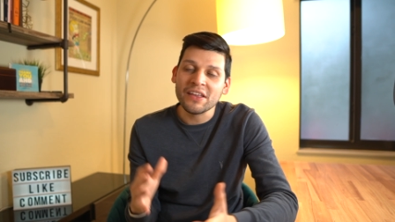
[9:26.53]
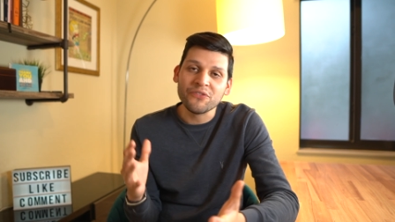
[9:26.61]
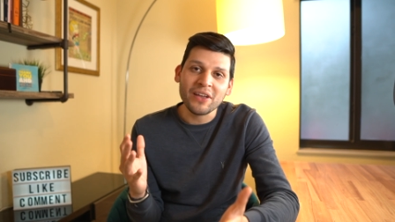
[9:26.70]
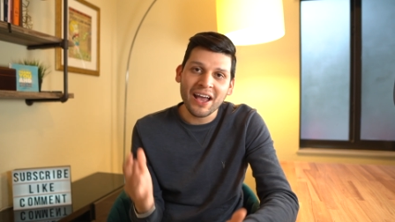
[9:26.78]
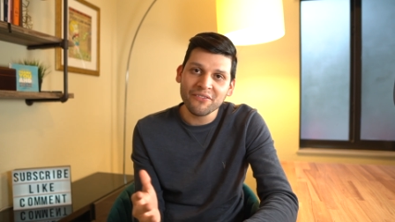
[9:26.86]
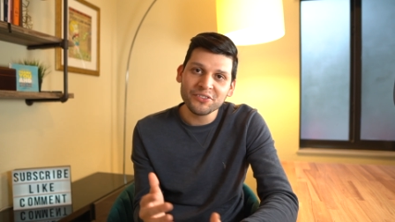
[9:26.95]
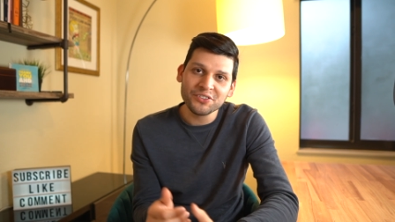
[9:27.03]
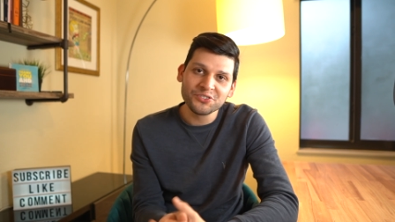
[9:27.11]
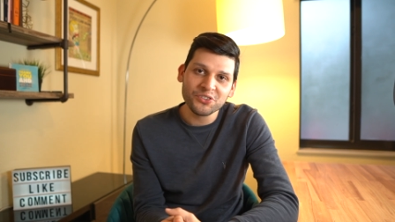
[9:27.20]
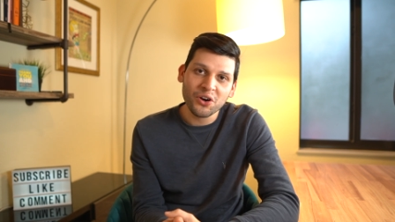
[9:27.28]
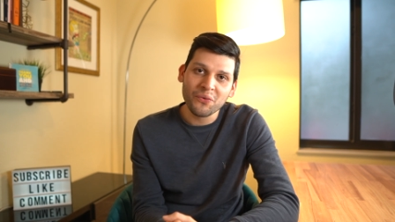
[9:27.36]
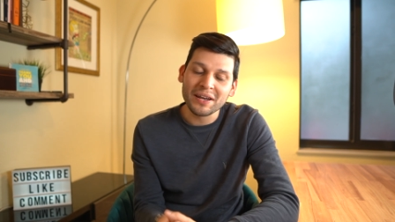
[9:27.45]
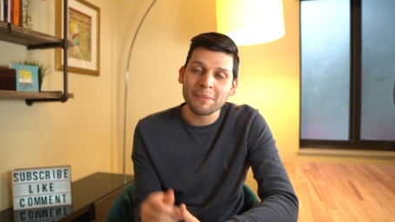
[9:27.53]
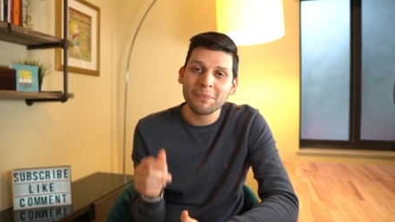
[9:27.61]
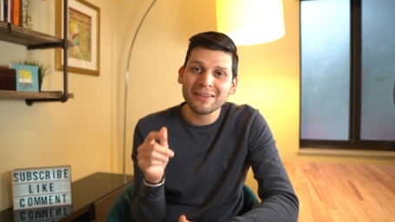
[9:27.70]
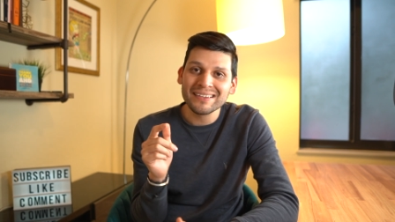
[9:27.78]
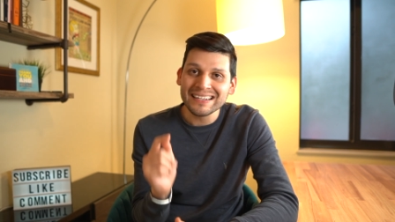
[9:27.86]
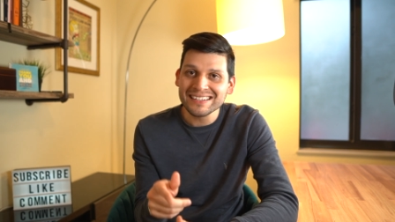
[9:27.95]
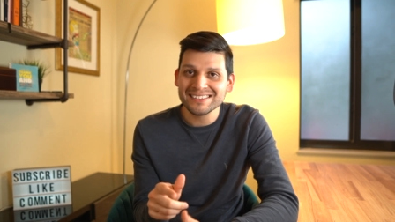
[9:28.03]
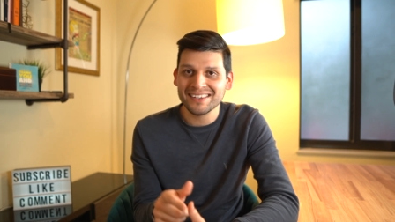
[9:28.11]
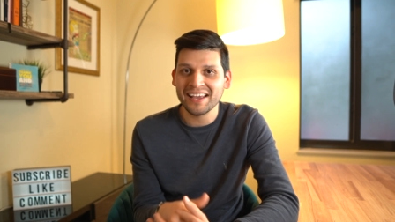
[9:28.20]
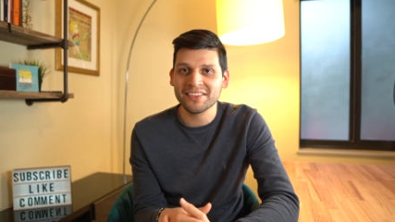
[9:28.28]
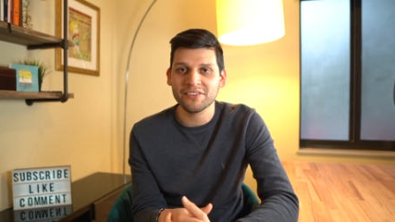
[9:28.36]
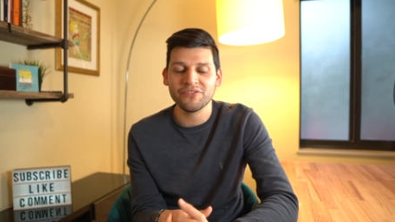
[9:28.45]
If you haven't done so already, please
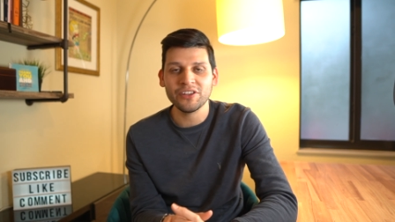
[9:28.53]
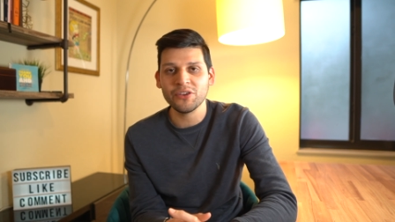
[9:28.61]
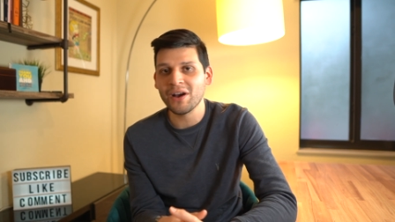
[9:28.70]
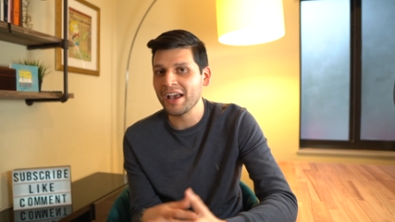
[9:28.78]
like the video.